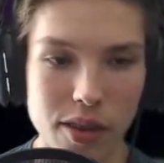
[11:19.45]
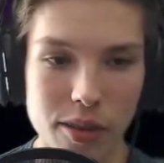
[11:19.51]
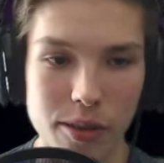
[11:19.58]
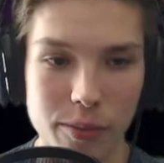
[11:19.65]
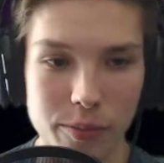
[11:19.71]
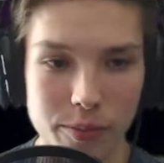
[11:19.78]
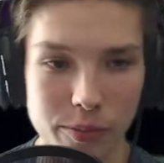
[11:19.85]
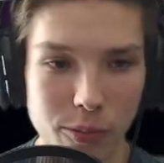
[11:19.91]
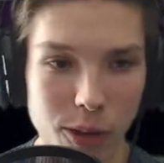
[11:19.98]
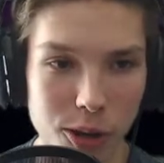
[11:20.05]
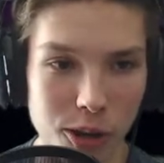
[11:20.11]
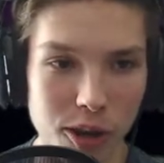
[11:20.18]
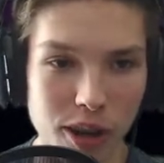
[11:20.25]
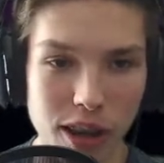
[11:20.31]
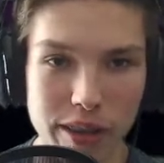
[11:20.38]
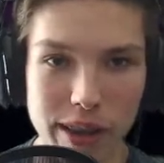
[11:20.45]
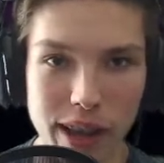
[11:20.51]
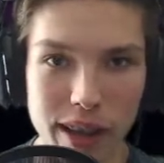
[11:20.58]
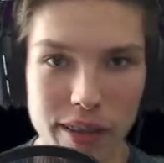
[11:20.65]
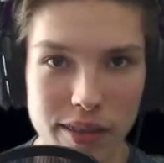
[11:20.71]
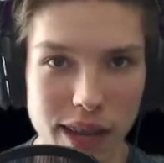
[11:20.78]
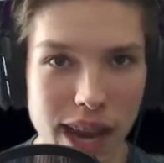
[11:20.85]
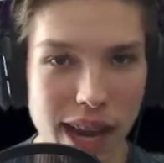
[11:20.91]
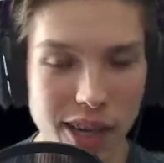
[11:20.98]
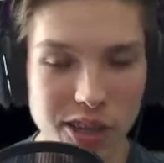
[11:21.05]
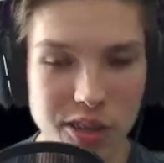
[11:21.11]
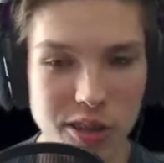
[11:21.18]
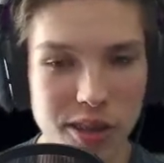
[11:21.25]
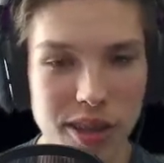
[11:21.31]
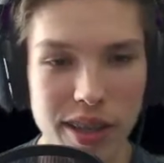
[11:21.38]
So whether or not that
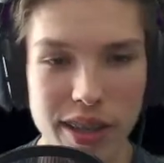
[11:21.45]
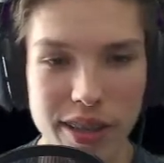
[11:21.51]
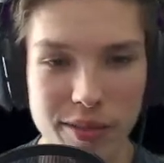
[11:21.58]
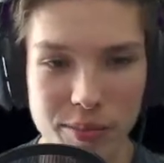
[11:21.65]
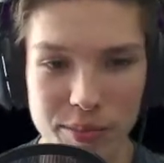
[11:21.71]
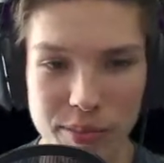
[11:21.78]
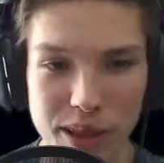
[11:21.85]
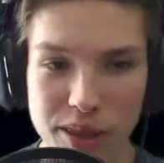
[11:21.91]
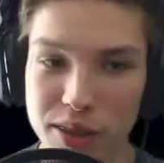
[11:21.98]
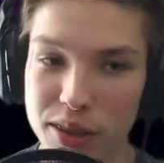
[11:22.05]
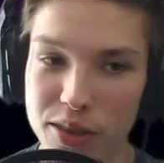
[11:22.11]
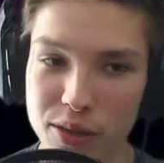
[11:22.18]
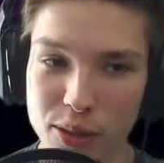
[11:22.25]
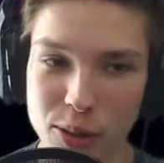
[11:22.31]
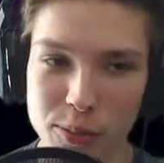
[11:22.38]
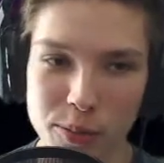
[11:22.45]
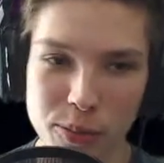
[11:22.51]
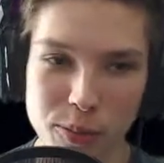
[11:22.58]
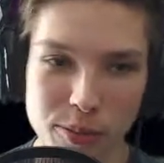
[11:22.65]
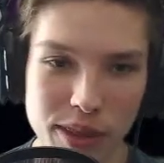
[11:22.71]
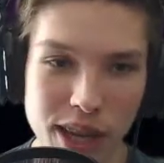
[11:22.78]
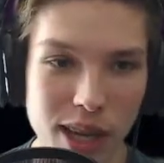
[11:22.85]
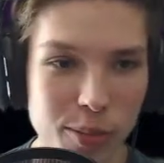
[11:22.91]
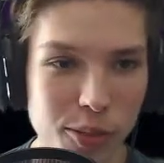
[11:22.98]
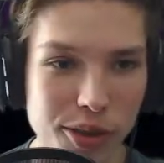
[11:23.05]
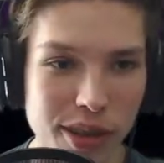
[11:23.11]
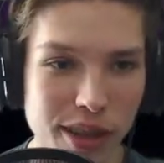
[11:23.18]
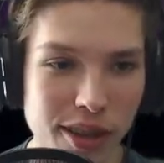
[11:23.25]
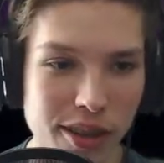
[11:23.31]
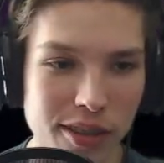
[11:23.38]
actually is useful,
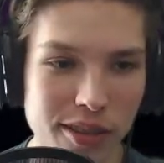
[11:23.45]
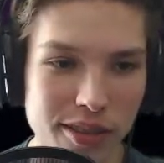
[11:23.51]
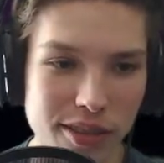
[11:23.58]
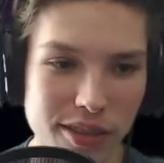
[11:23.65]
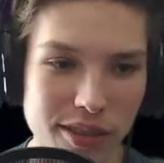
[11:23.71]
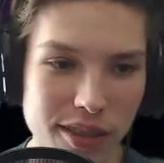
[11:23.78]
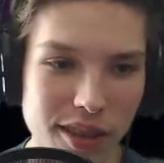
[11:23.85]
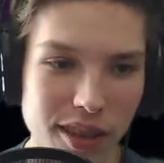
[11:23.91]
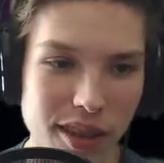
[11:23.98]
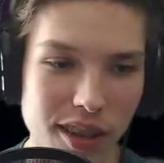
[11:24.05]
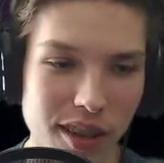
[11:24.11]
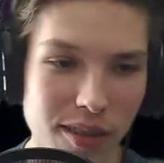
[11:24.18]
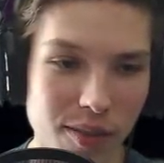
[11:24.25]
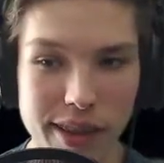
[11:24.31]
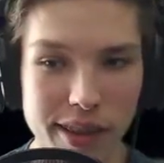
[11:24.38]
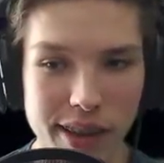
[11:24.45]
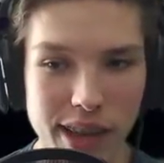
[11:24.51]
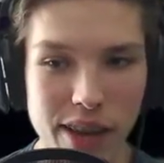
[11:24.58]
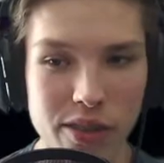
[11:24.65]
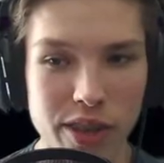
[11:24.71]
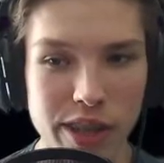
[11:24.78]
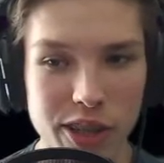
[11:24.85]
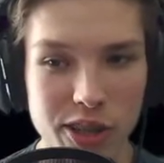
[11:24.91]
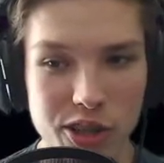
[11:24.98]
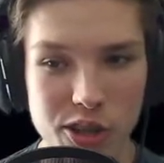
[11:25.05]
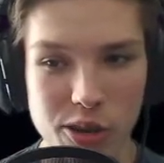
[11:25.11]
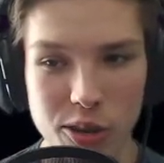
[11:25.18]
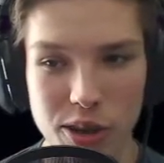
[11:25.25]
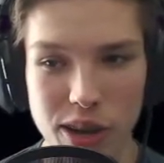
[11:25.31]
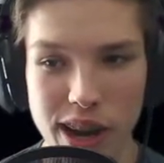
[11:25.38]
time will tell. And since every
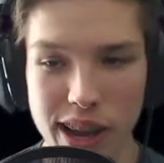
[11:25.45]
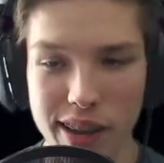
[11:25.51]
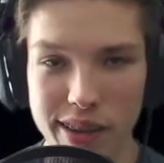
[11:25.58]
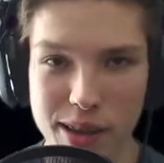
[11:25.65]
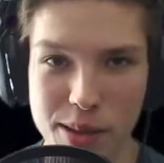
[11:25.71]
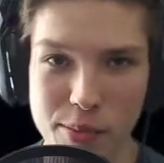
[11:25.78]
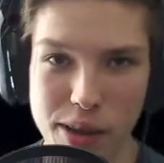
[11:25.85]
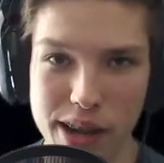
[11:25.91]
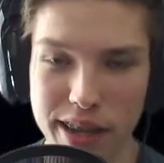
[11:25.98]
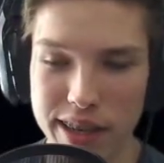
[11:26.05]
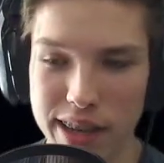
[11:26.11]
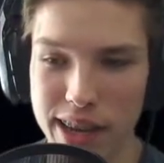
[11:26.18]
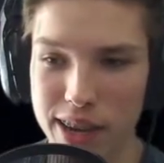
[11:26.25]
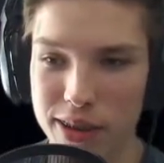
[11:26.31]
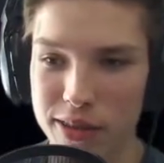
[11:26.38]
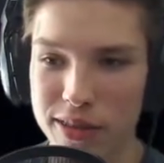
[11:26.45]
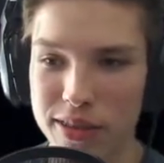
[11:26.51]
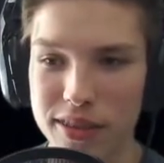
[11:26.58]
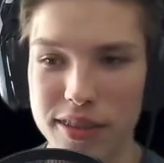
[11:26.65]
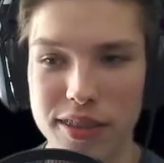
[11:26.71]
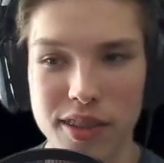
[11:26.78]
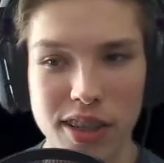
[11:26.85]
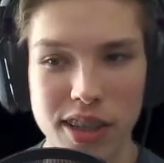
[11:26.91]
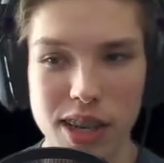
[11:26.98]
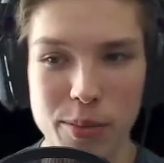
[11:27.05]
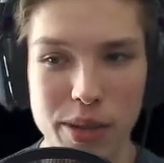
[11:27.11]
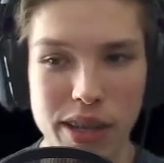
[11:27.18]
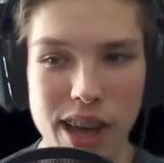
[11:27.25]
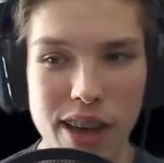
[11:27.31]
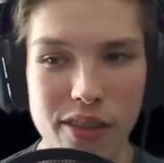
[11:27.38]
controller has a mic now,
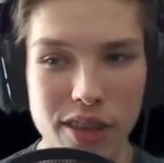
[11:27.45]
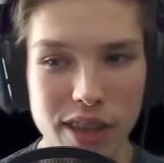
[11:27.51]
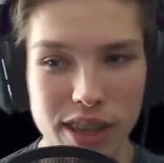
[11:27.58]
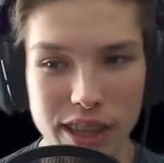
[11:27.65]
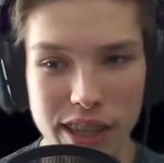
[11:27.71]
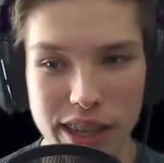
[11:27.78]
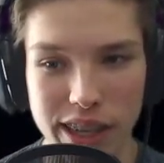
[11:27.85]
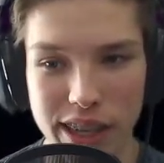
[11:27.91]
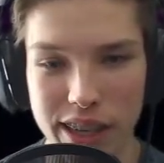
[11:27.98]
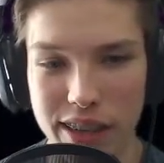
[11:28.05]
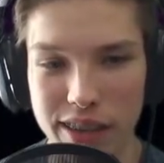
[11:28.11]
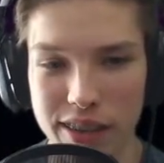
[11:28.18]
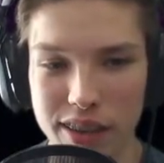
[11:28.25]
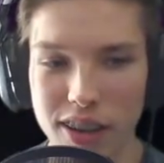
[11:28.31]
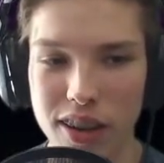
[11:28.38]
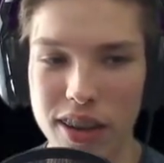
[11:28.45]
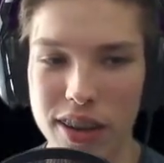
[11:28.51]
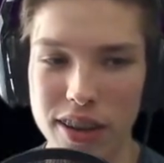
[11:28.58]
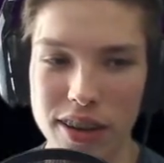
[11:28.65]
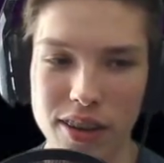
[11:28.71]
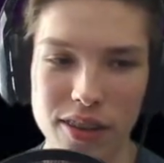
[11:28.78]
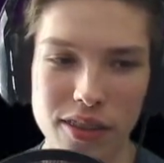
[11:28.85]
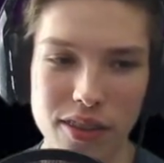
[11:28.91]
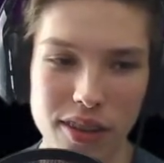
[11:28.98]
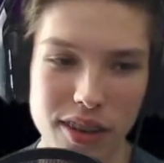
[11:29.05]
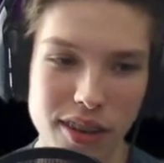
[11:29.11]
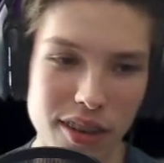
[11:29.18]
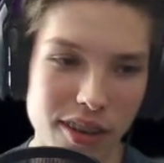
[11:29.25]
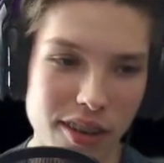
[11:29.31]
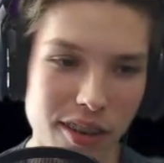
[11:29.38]
they're going to be heavily leaning in on
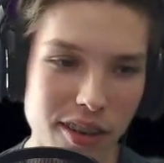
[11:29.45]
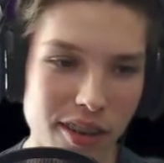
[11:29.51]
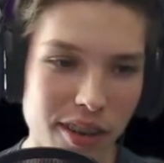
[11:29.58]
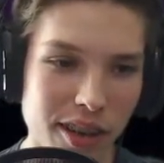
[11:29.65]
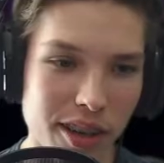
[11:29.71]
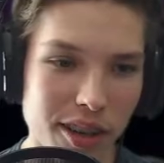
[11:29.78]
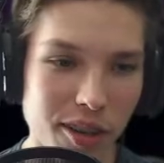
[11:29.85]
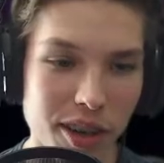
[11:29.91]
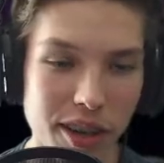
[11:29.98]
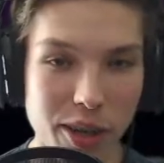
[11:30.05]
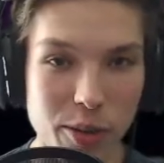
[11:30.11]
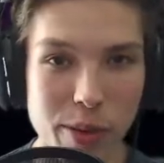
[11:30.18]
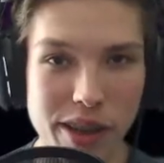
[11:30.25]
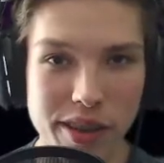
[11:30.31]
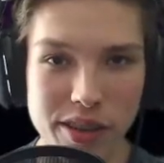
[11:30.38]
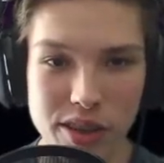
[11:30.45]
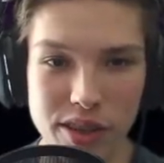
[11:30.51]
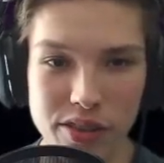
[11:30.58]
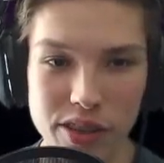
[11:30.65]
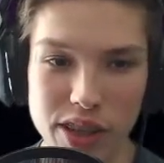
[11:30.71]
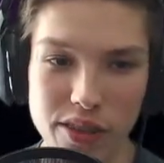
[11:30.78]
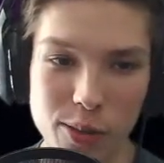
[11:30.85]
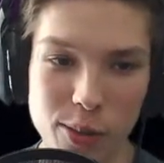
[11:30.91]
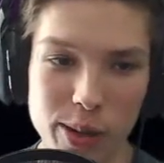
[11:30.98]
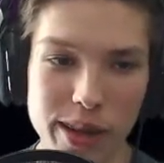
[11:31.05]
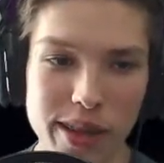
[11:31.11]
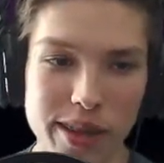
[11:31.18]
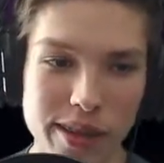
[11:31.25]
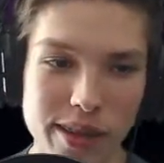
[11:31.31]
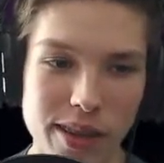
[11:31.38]
creating your messages via
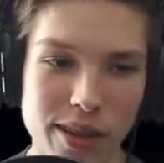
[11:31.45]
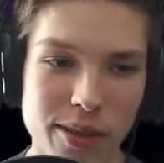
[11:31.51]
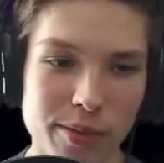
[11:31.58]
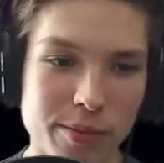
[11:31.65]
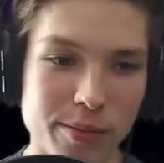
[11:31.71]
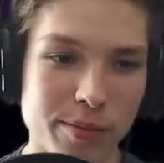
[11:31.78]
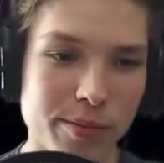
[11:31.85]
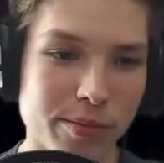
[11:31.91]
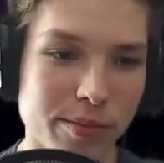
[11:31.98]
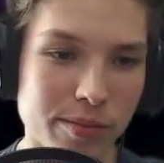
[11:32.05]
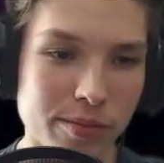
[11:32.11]
voice. So